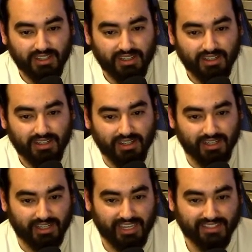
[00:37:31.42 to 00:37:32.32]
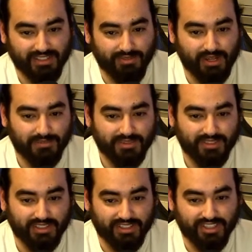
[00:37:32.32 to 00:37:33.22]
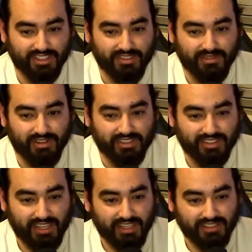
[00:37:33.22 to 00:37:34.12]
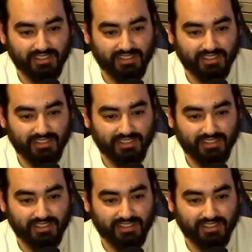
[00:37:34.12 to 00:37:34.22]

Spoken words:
Cassidy wraps chains around his hands,